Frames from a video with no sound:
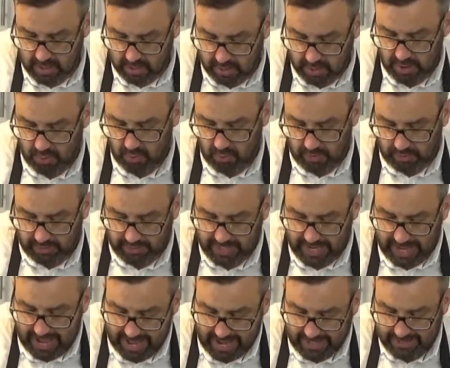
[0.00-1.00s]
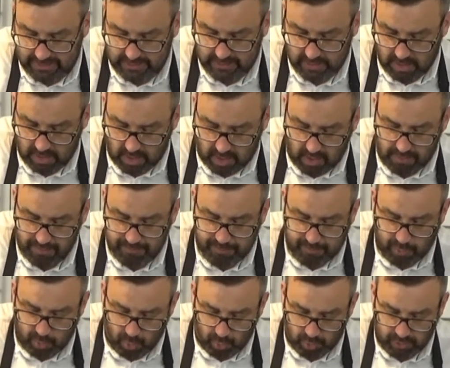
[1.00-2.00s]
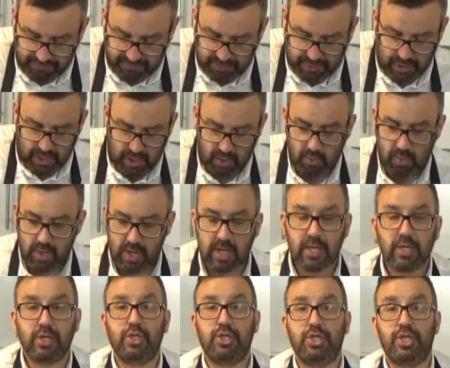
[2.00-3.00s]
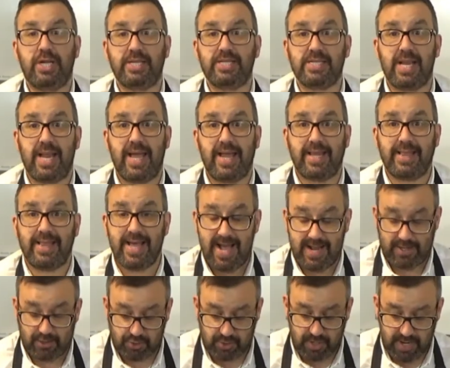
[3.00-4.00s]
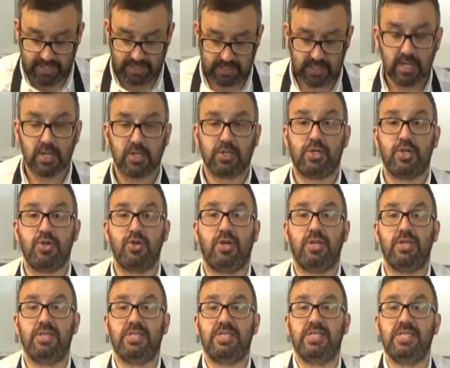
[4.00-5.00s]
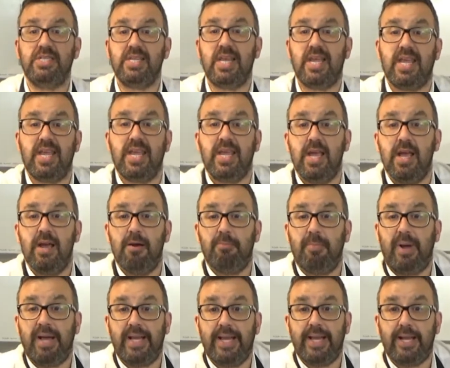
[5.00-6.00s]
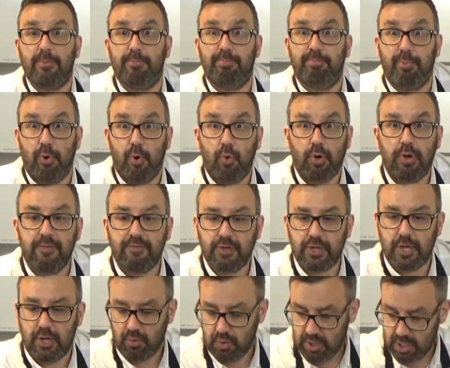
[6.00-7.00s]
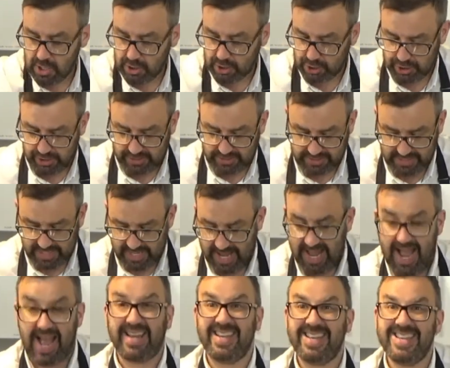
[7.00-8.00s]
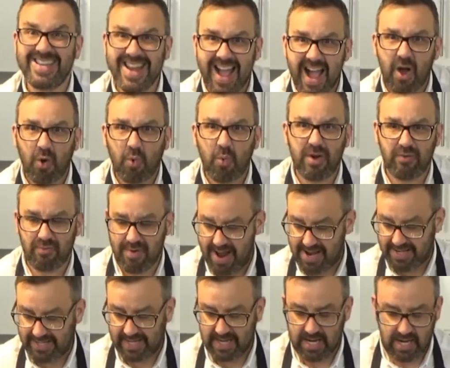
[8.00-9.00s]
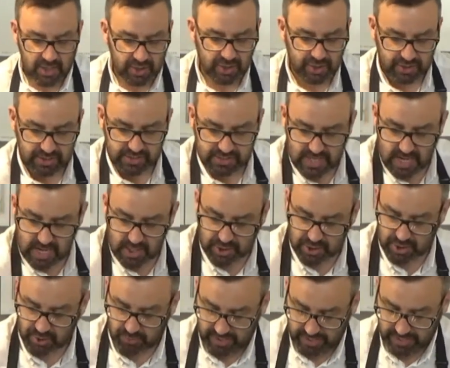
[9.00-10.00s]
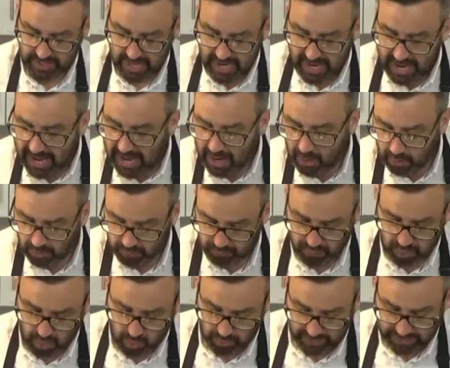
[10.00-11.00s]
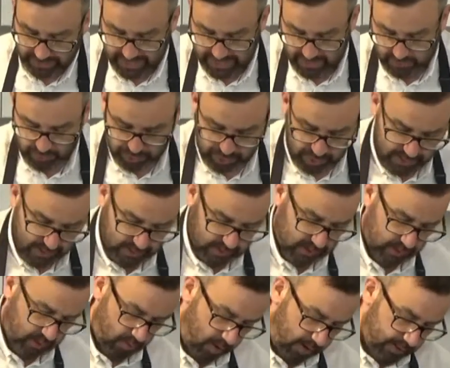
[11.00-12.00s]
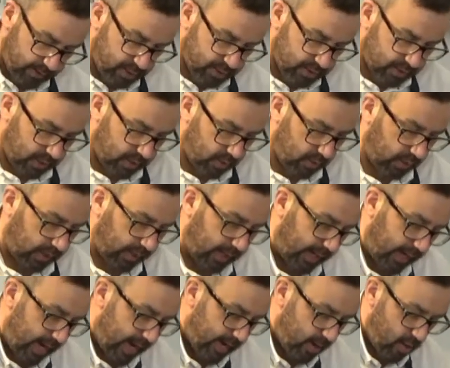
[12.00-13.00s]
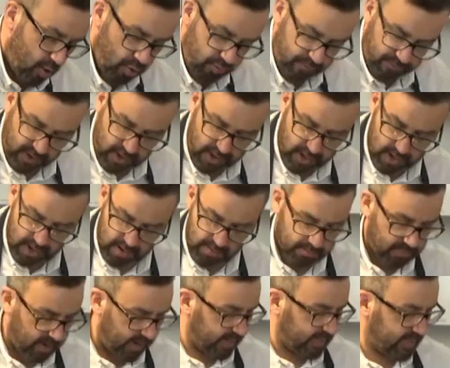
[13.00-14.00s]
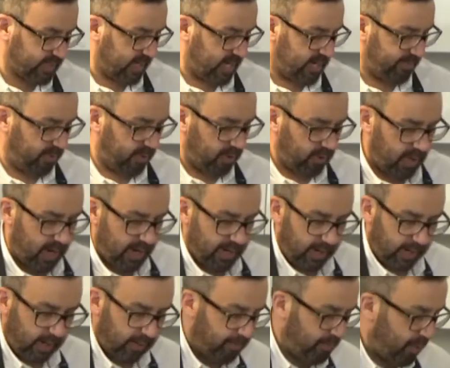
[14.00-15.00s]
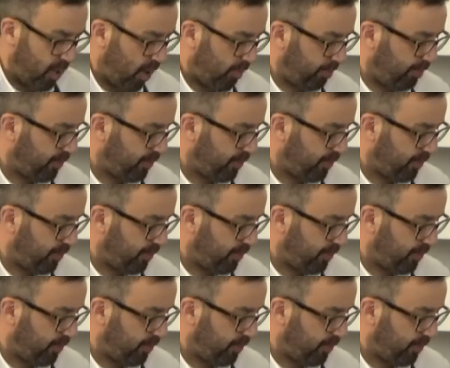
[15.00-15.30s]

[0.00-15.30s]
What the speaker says: you will get a ball of dough just like that, right? So you can see my little ball of dough just there, and now we're ready to start doing our rolling out, right? So I'm just going to clean over my table, and I can pop